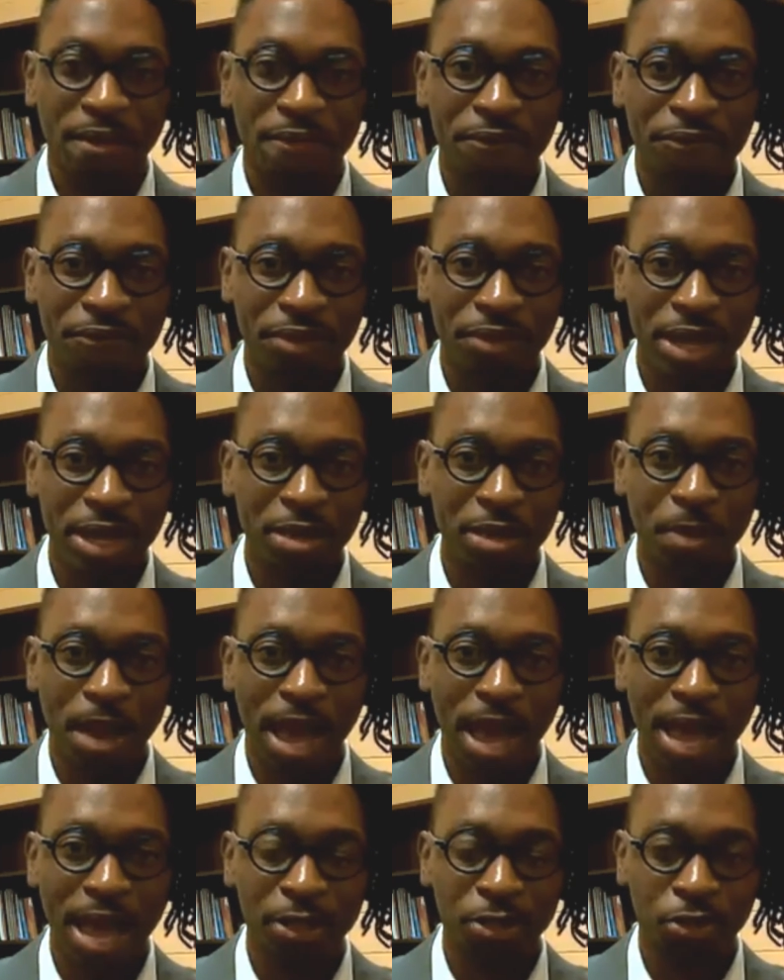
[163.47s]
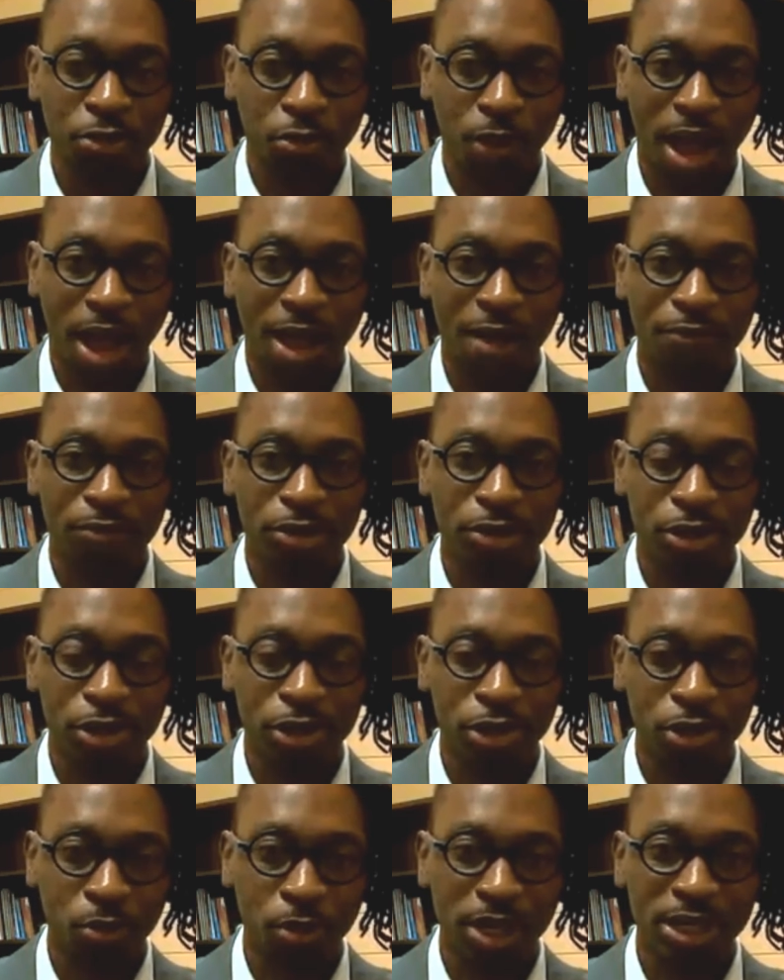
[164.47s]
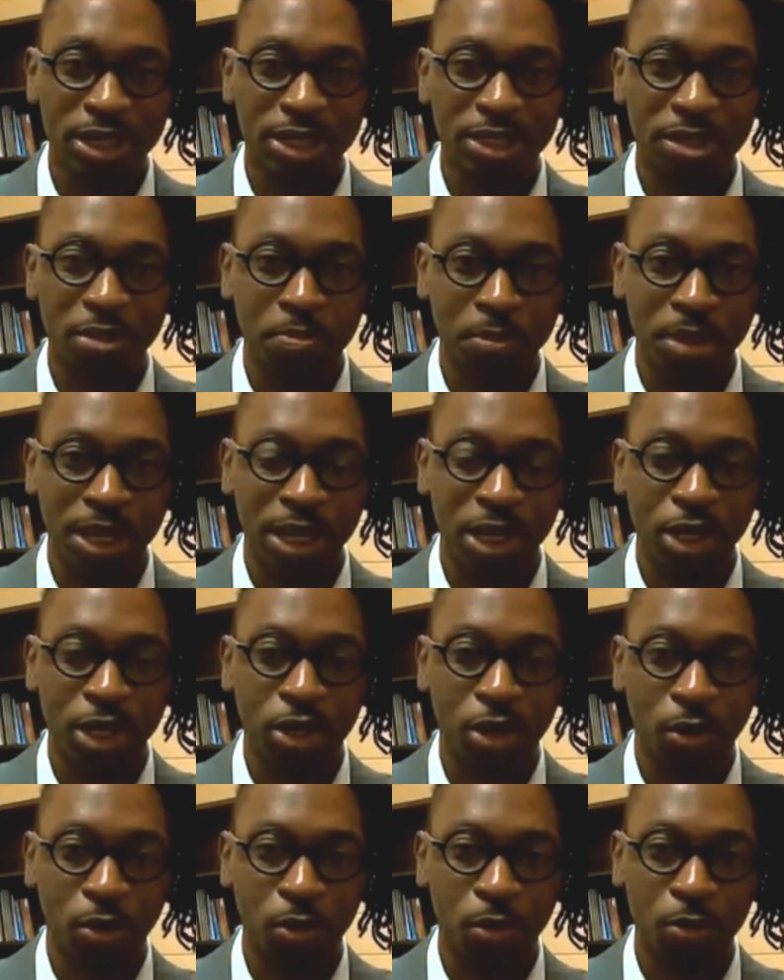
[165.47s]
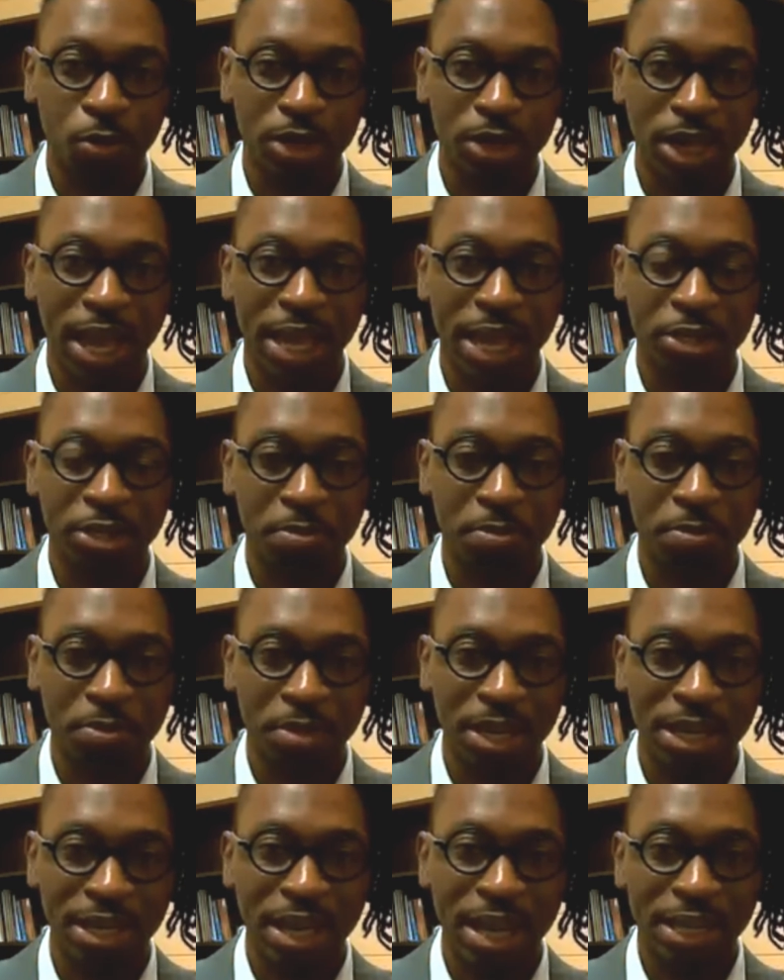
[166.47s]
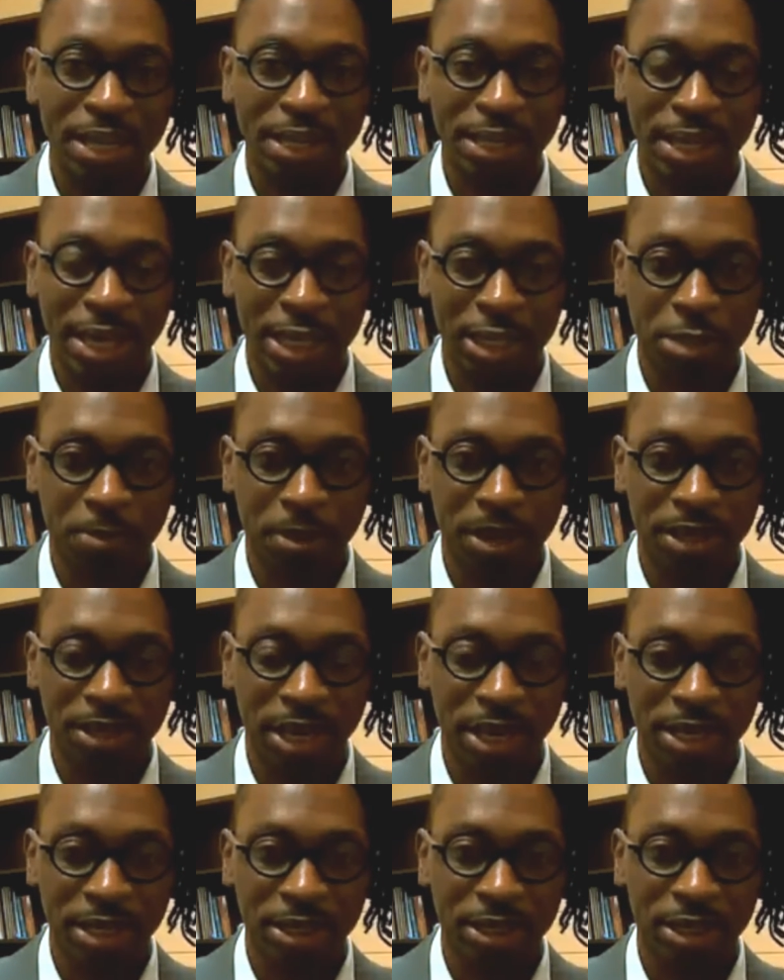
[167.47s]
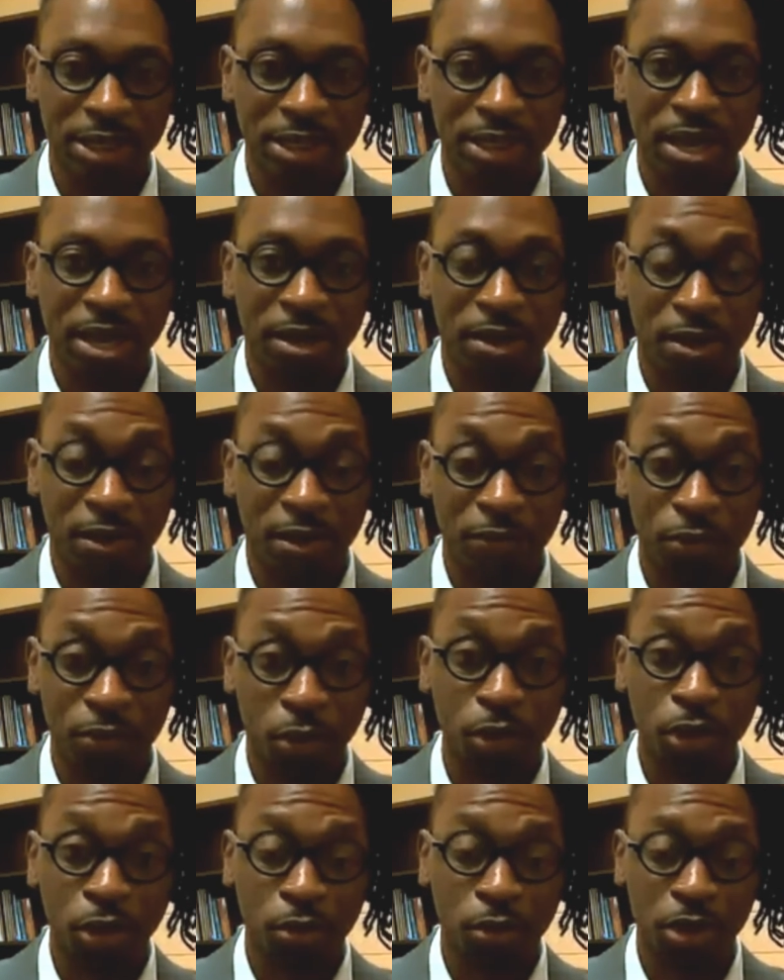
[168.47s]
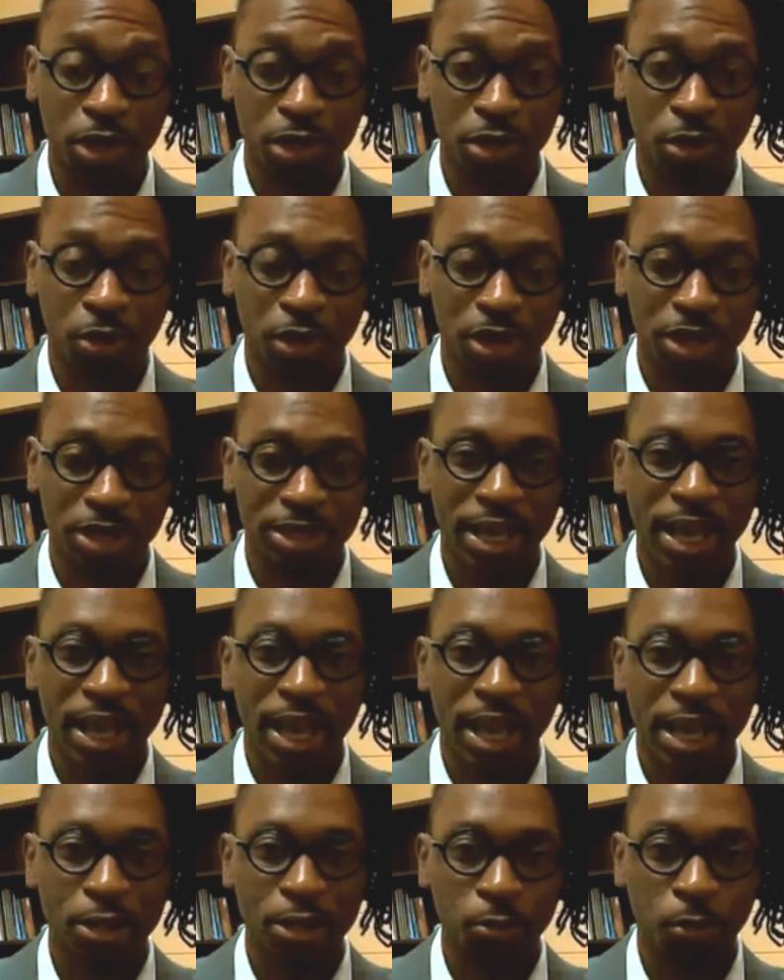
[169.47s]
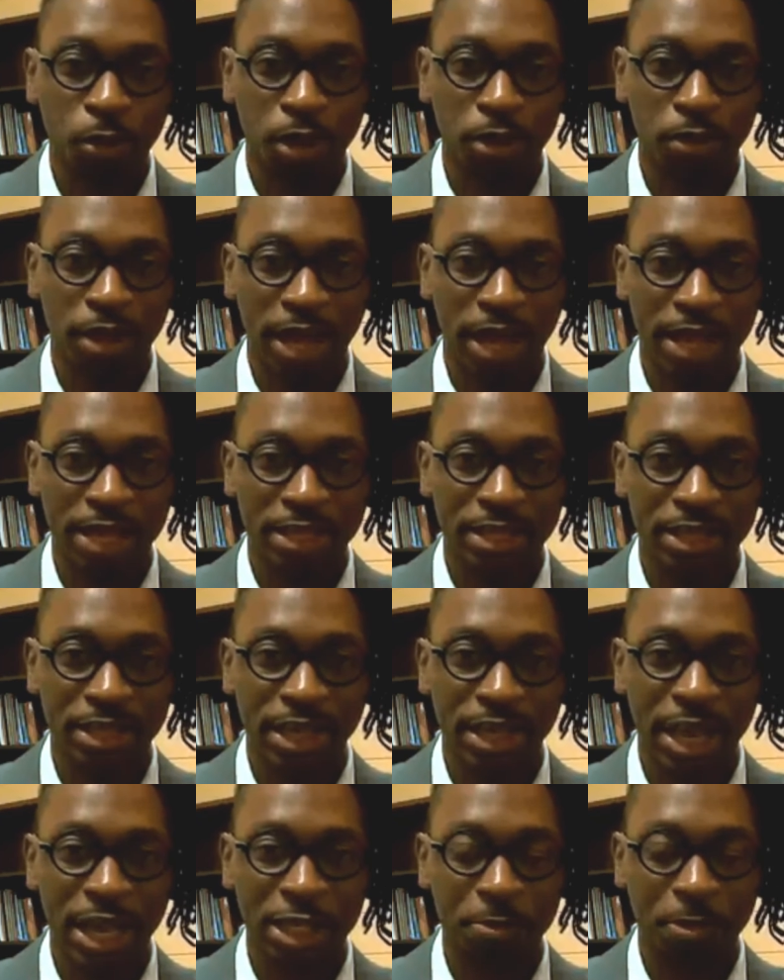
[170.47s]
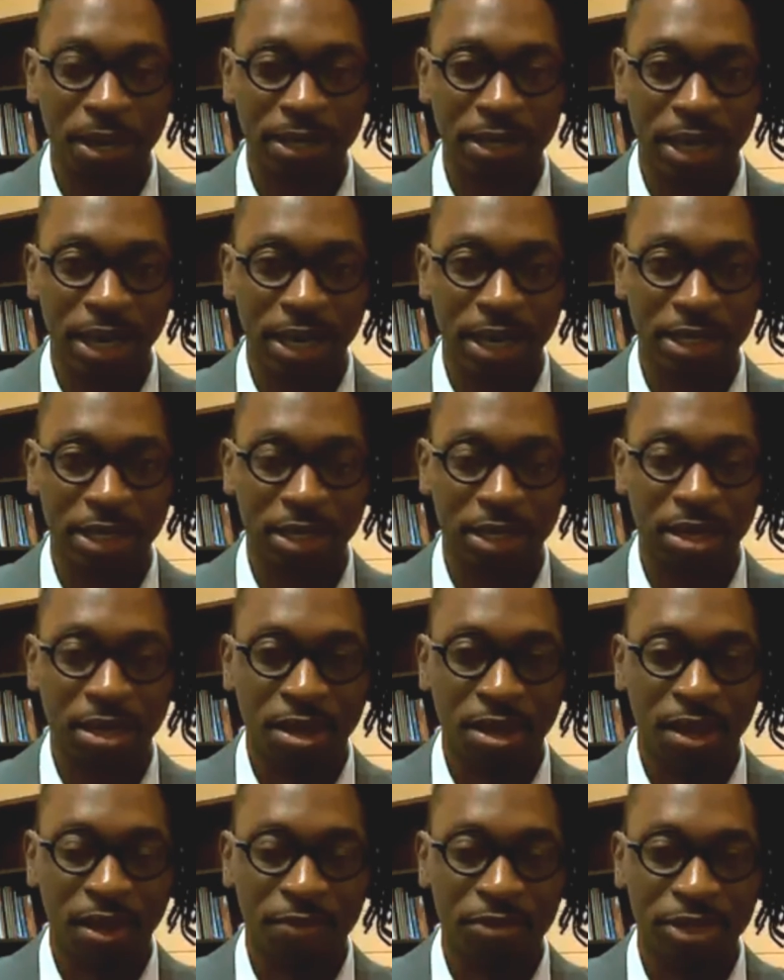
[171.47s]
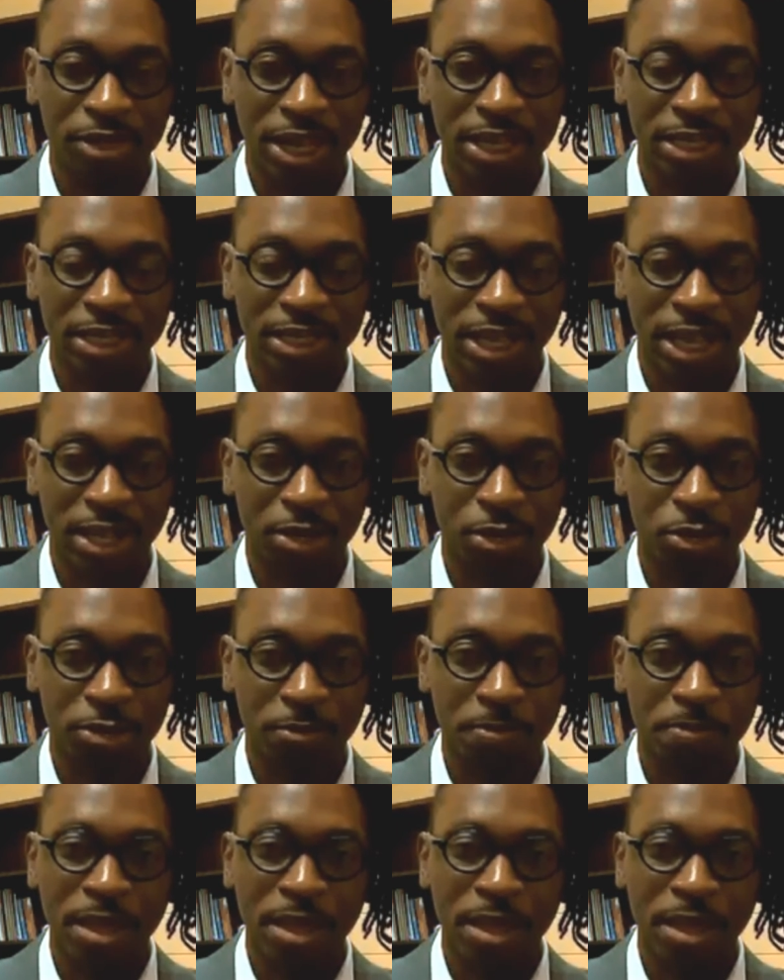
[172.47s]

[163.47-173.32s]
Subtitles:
Feedback drives students to meet goals and to meet the expectation of your learning targets as well as the expectation of state standards.